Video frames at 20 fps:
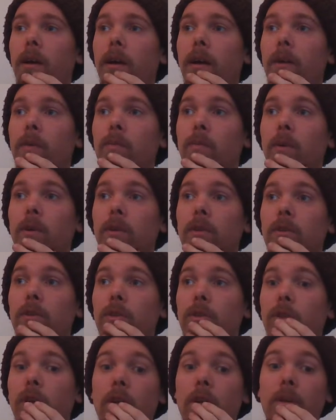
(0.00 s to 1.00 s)
I wanted to
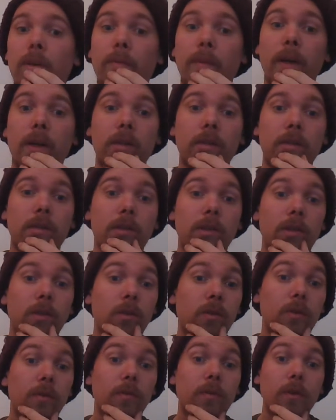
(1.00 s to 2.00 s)
talk about the
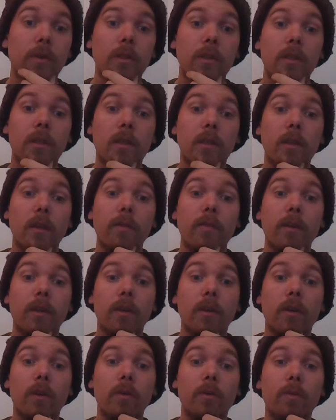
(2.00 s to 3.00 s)
universe giving
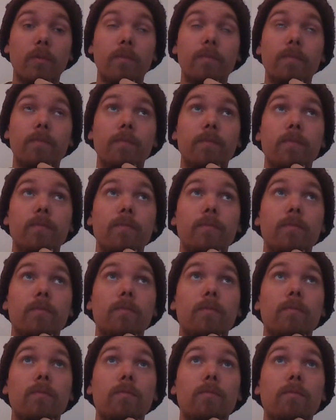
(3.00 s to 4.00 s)
you
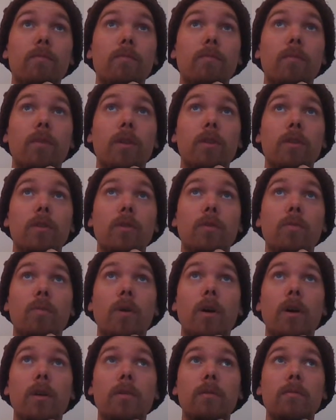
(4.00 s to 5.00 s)
what you
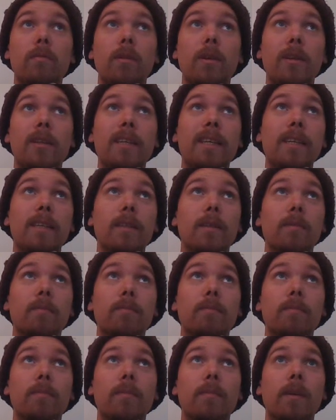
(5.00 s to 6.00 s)
want and need,
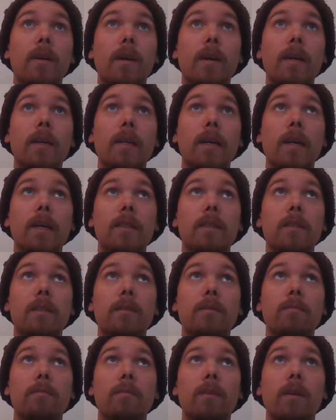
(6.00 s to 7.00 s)
I guess,
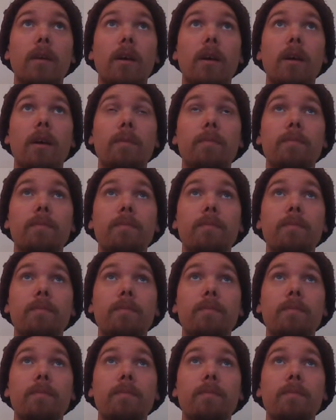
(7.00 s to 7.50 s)
uh,